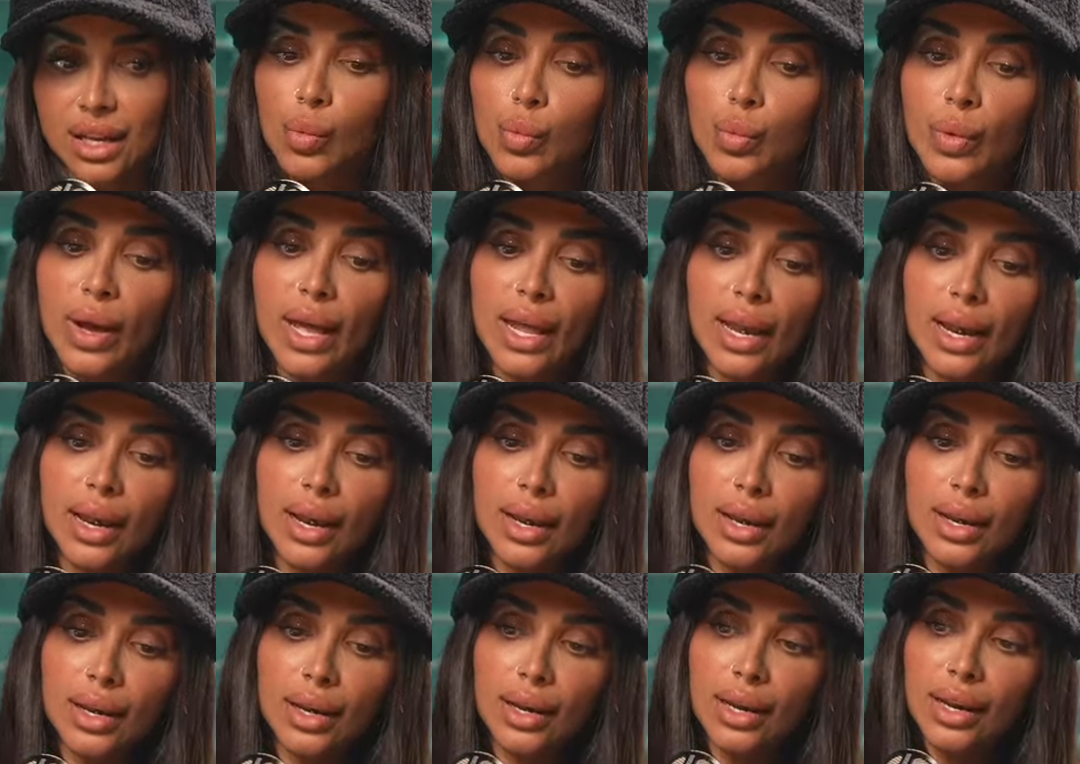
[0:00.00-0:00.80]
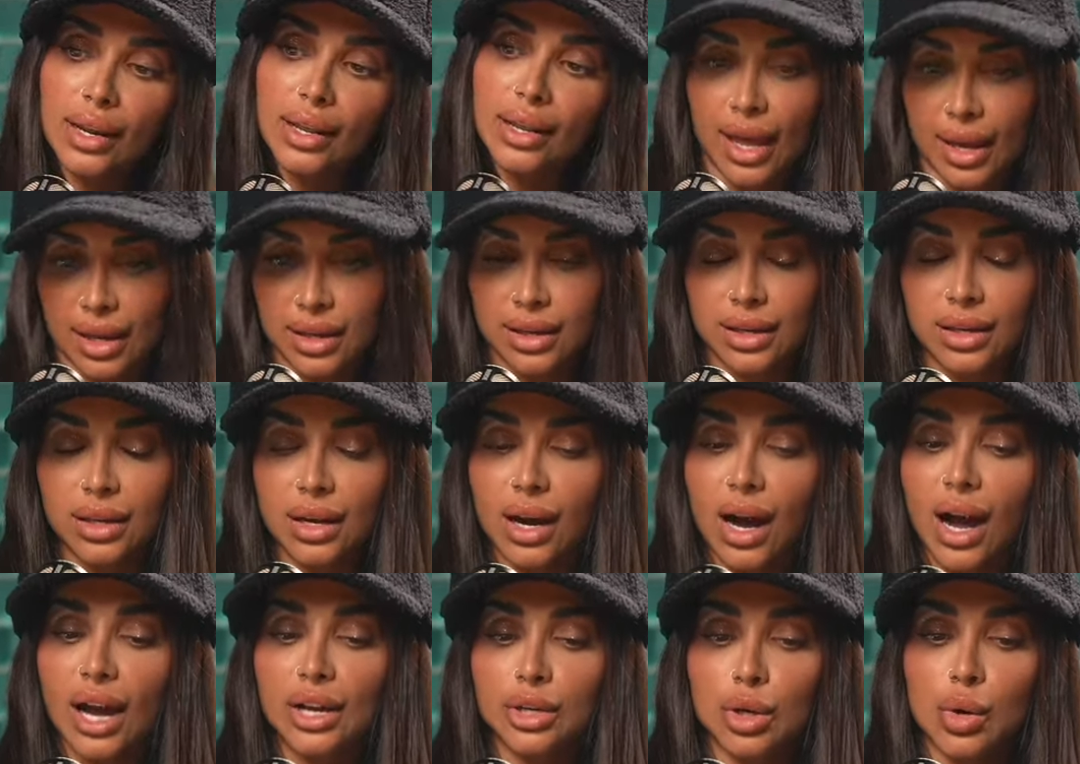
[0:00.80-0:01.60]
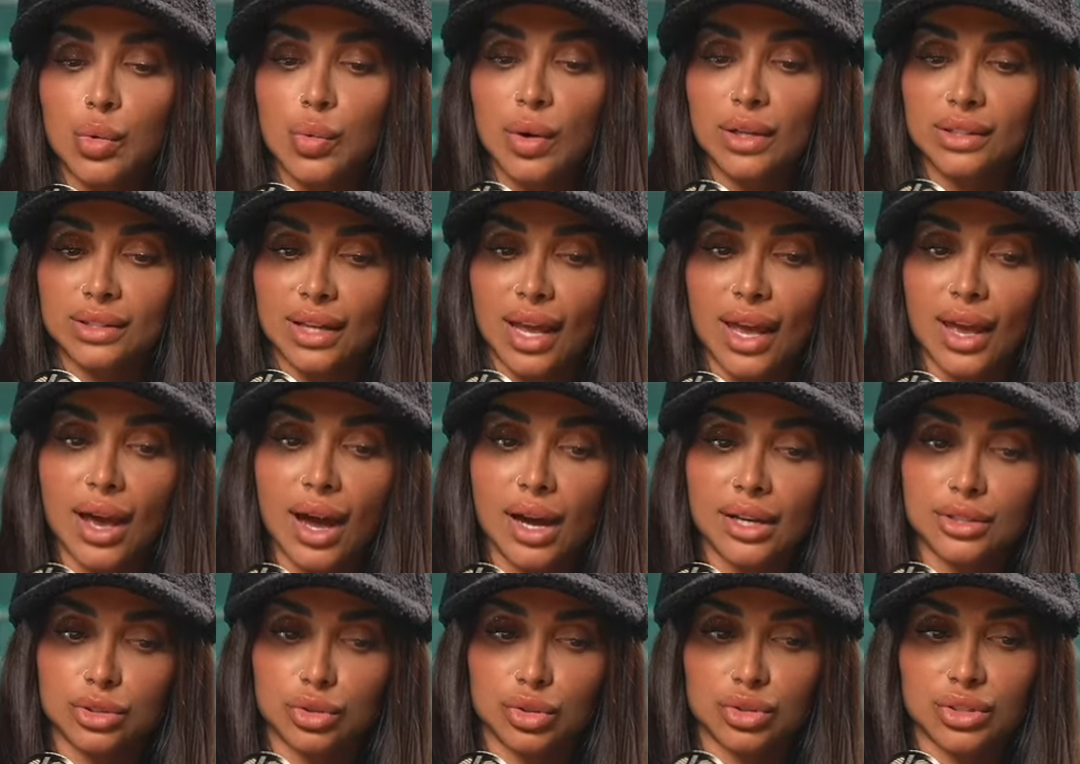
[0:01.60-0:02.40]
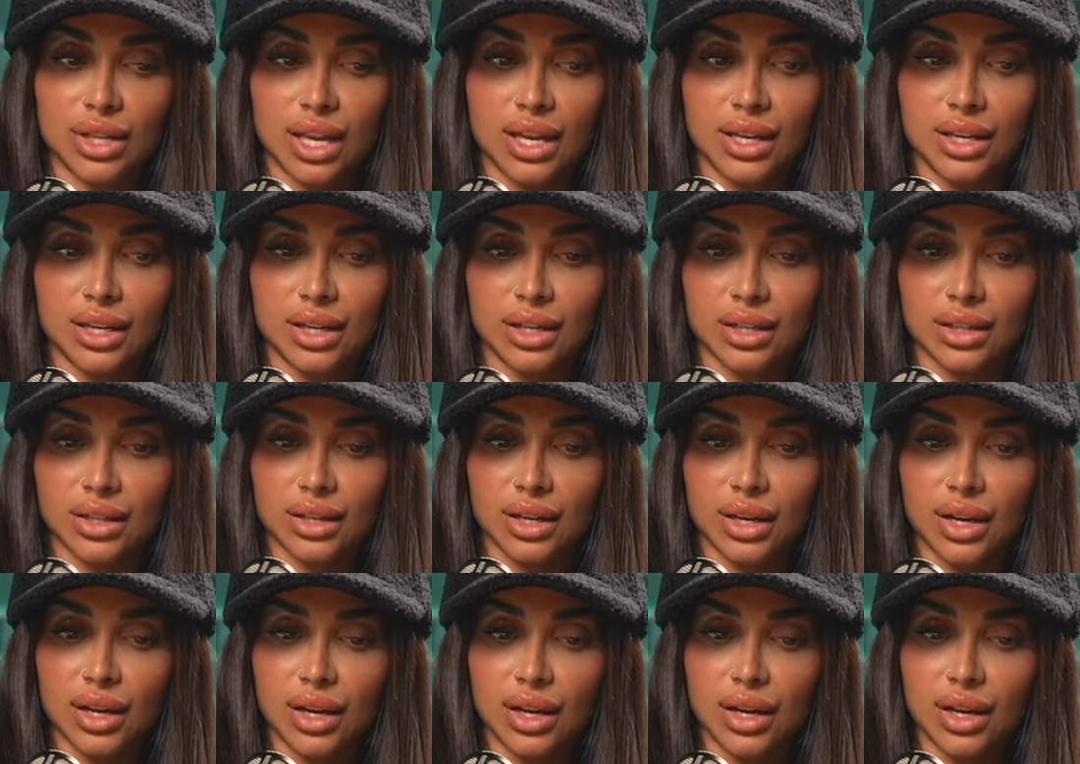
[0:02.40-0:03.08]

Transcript: I don't want AI to take